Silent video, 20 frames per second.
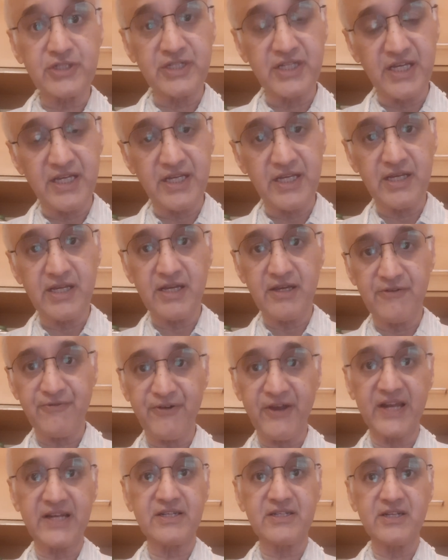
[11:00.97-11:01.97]
the
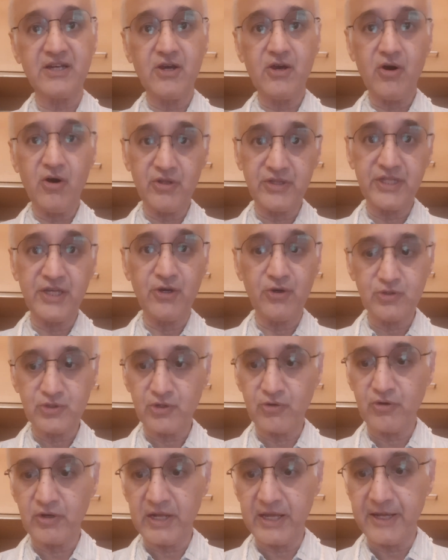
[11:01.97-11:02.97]
effect on the
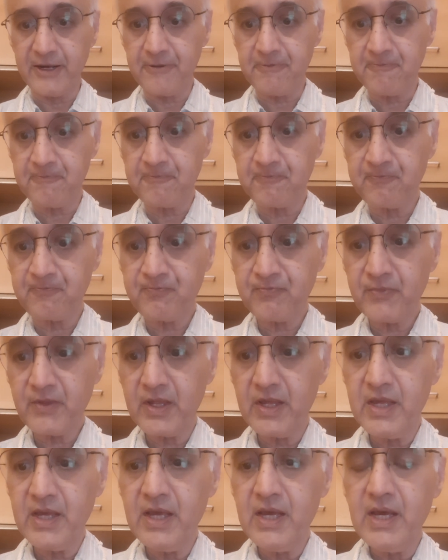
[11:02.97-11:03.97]
ozone layer.
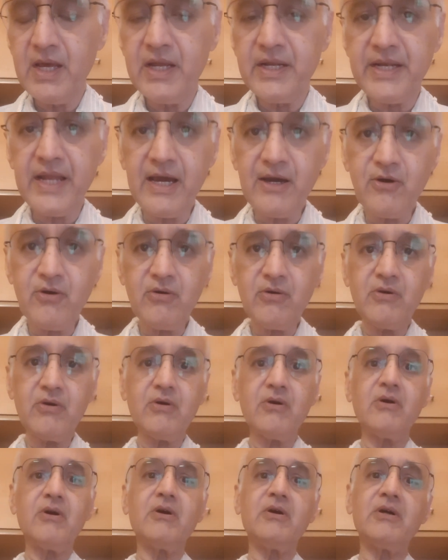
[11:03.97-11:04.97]
Now,
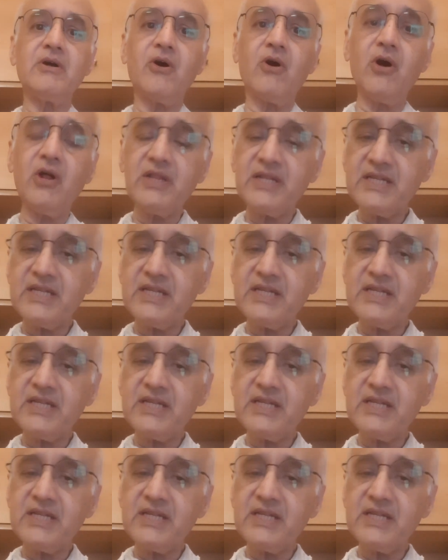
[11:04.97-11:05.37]
all